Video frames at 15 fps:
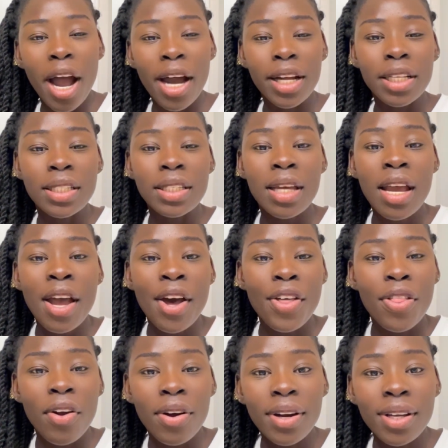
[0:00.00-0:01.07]
and
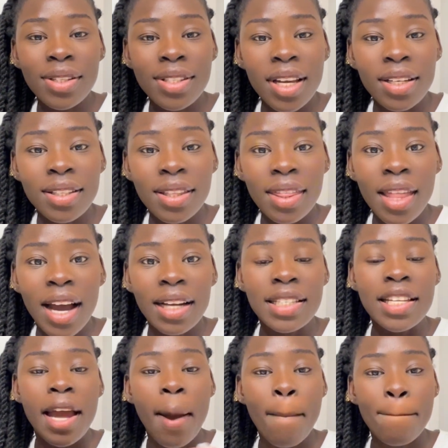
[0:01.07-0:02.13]
there isn't
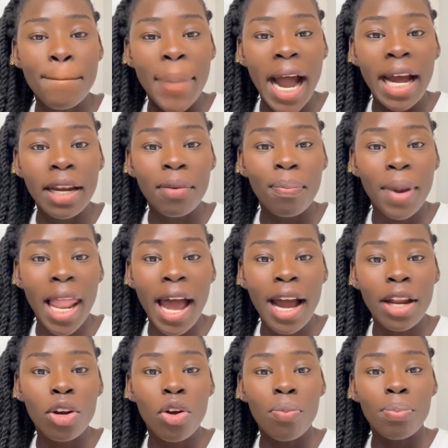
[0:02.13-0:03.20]
that bad
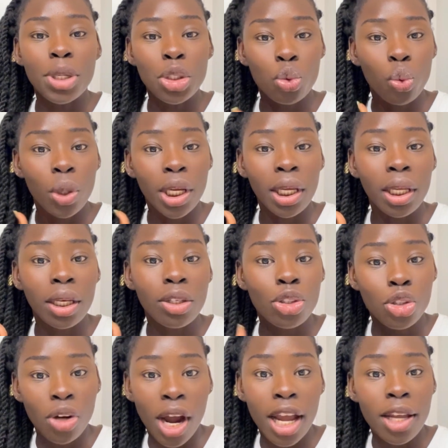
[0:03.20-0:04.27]
blood between
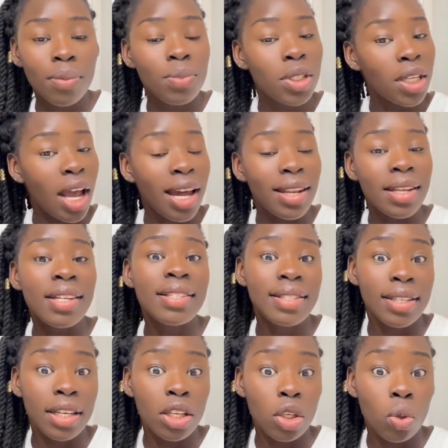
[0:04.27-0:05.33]
tribes, at
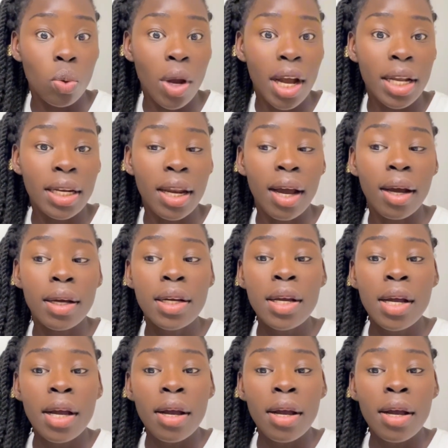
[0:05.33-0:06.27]
least in Uganda.